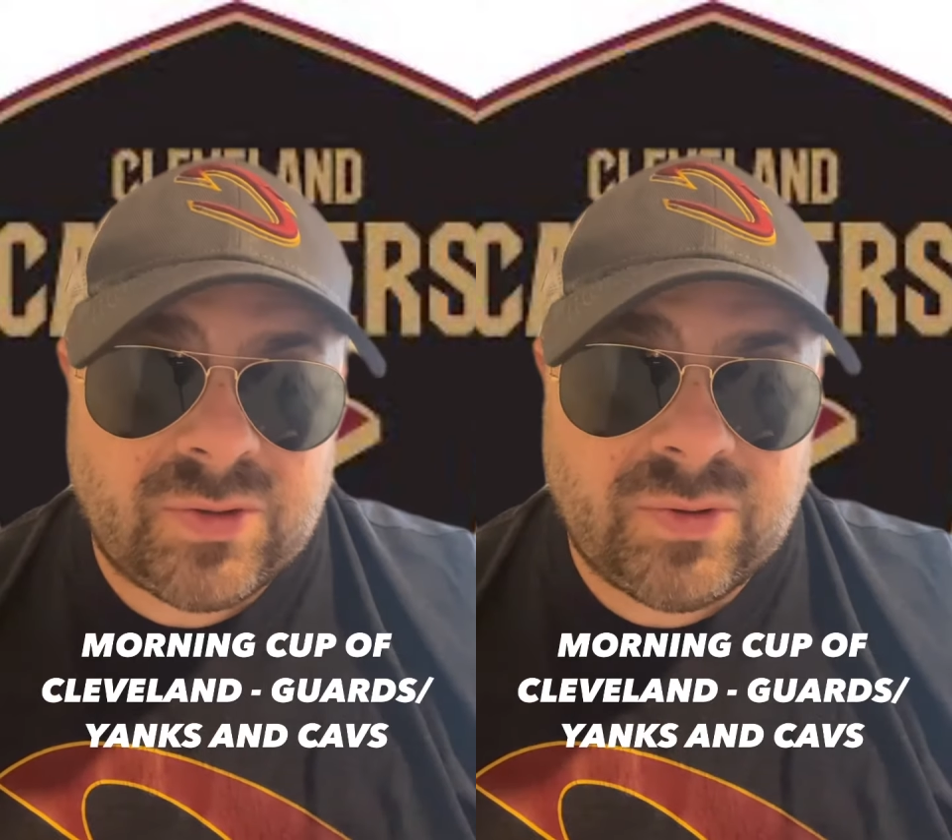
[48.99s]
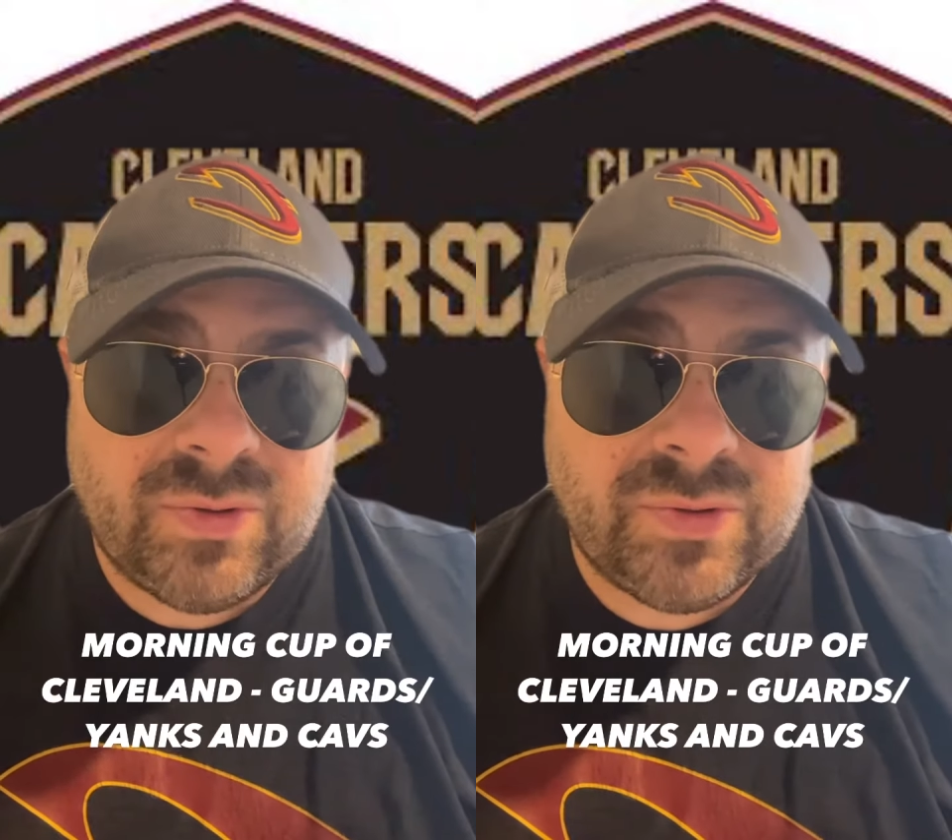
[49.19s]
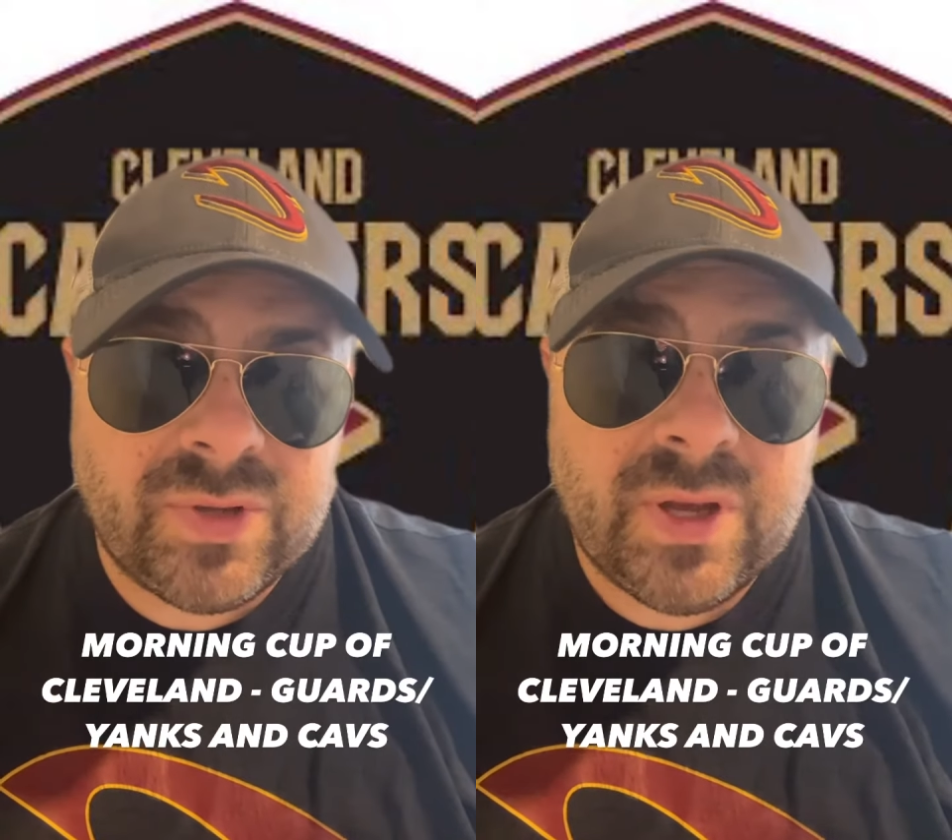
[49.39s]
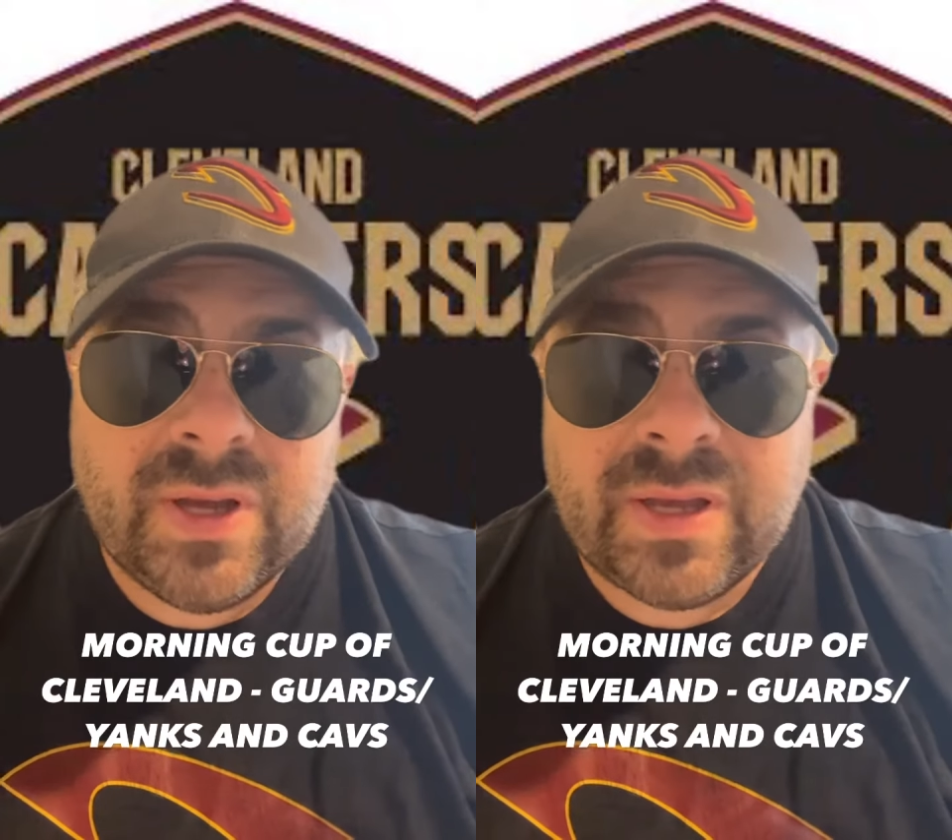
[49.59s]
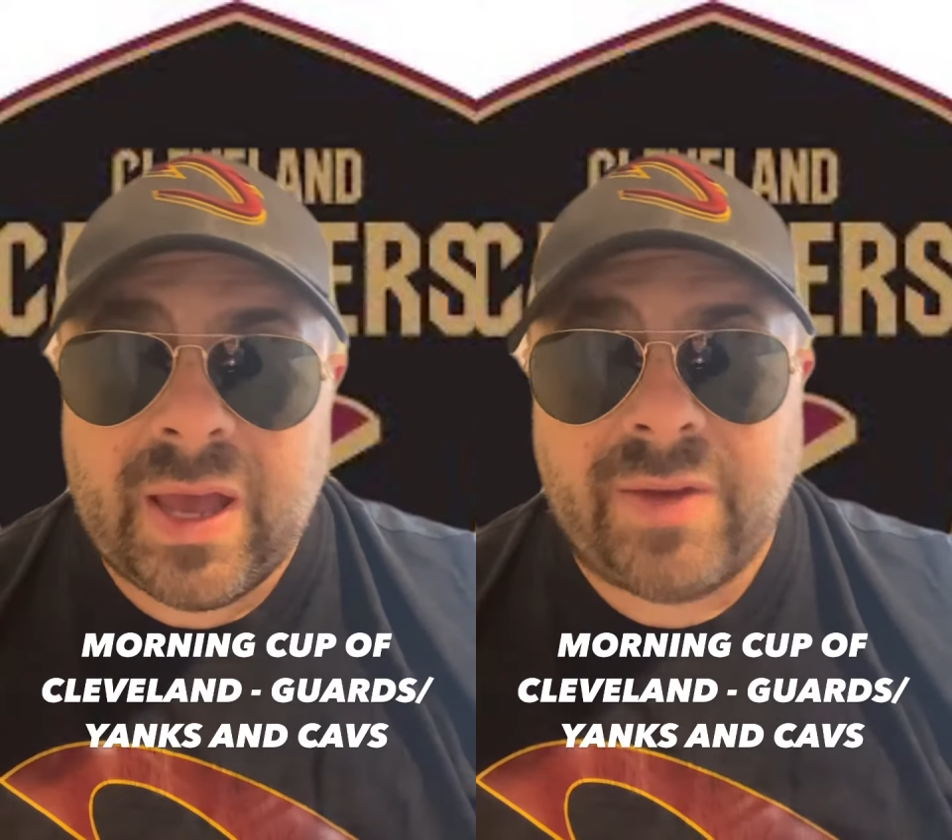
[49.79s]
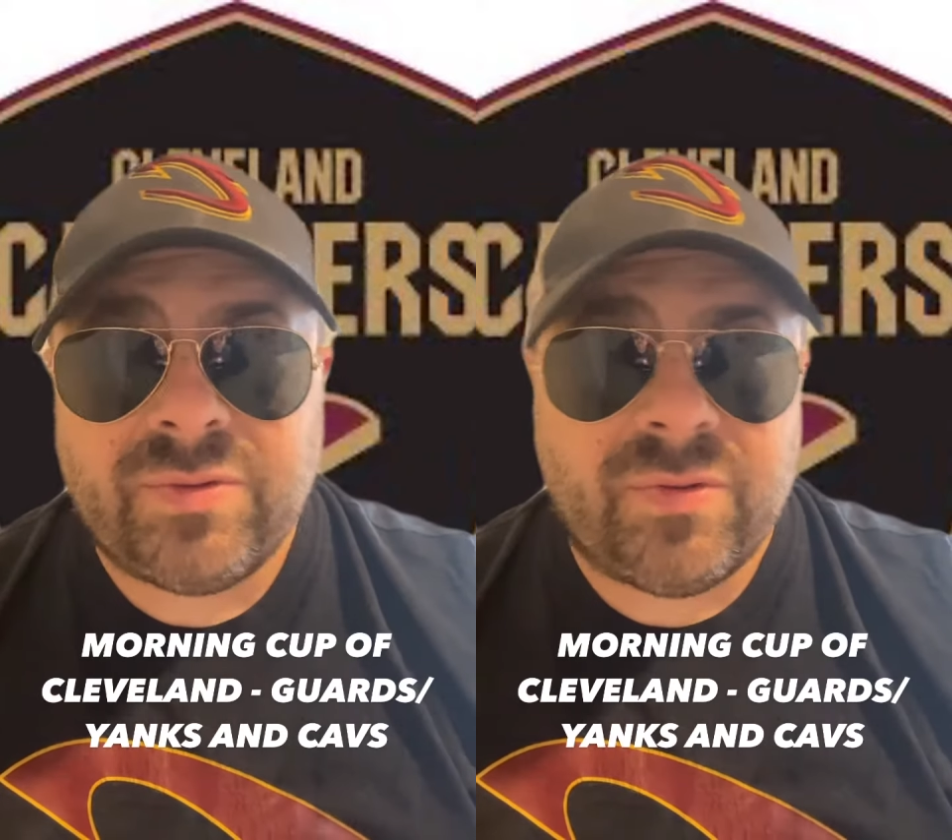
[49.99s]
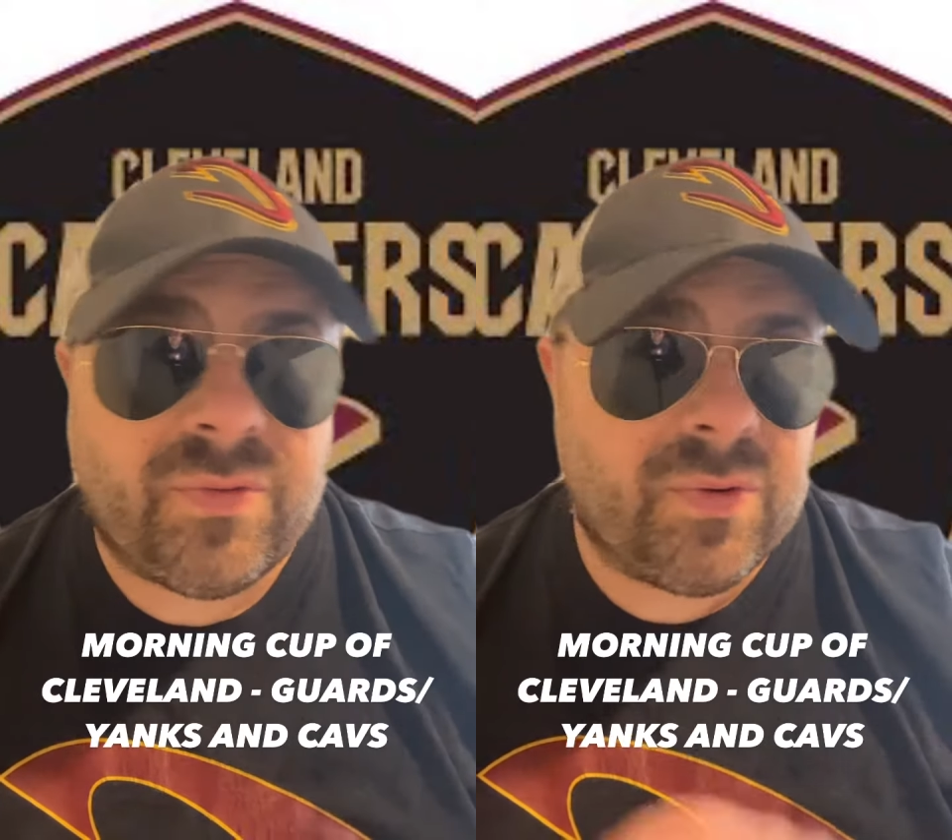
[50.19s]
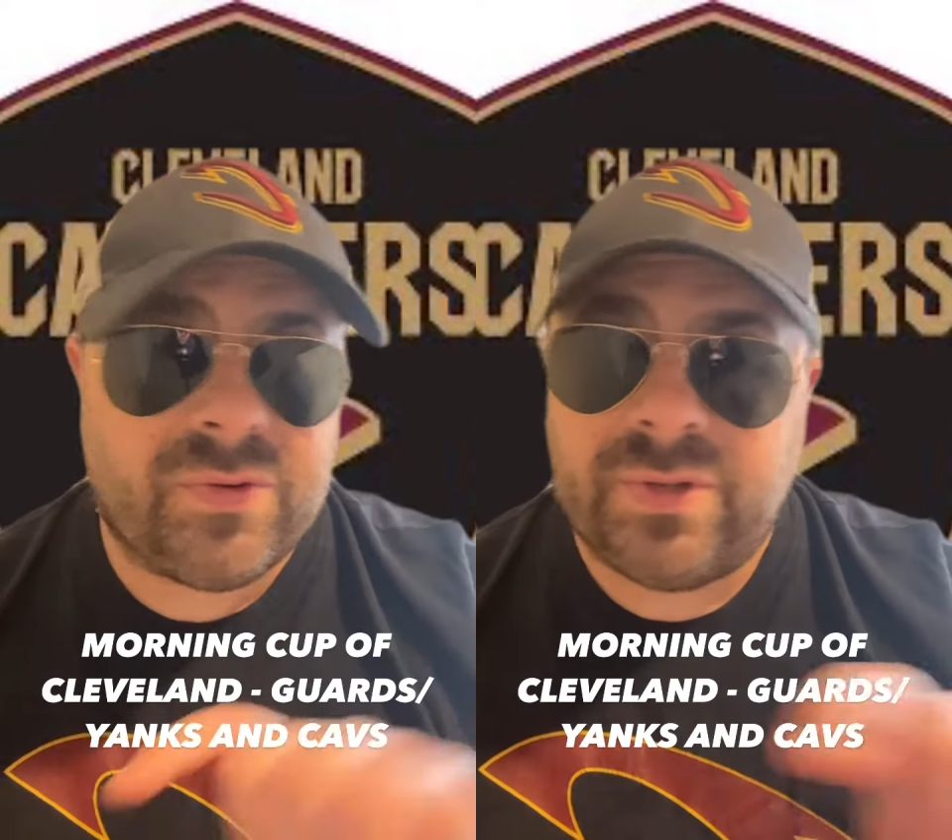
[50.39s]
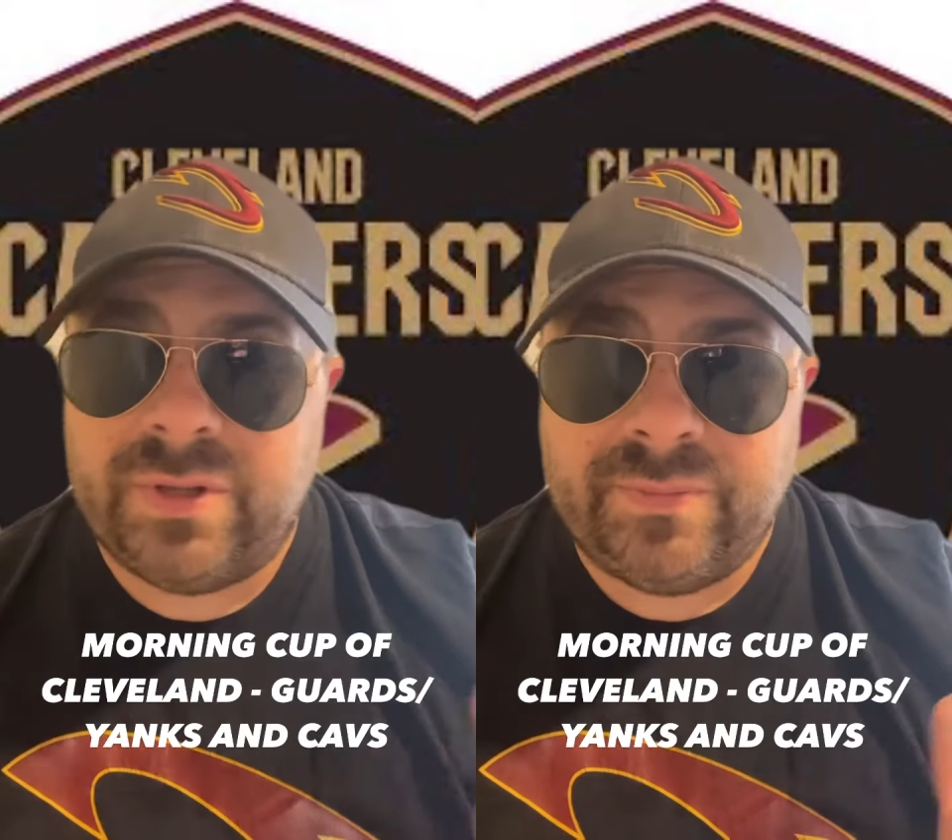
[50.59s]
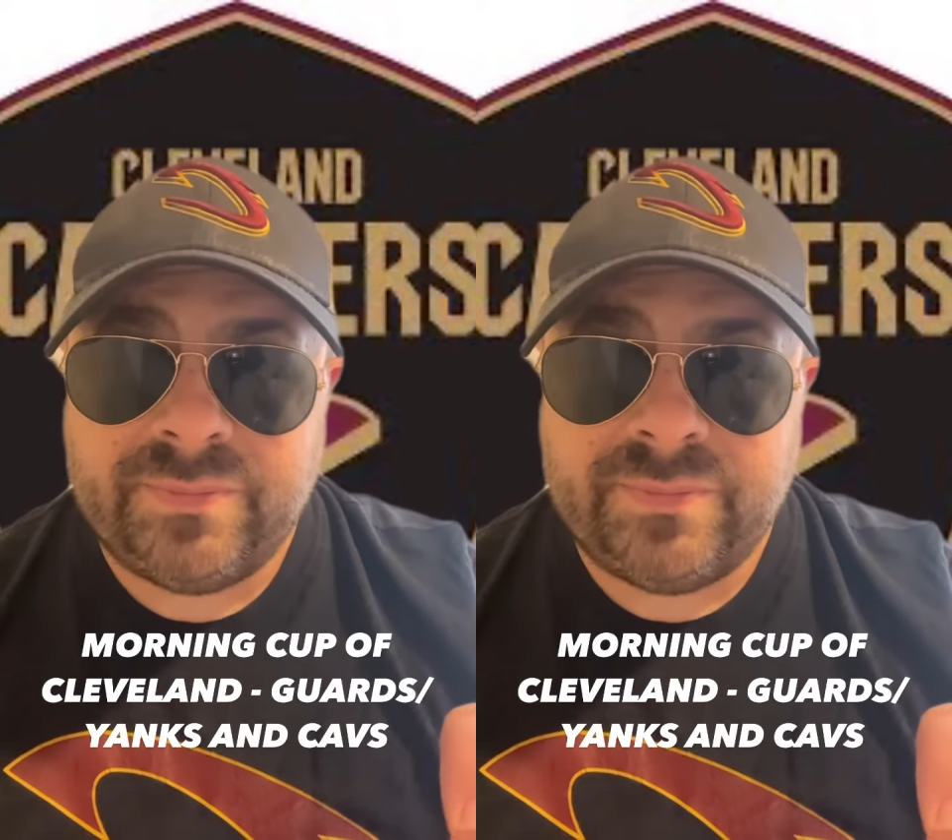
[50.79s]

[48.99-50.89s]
lose, Cavs are the fourth seed.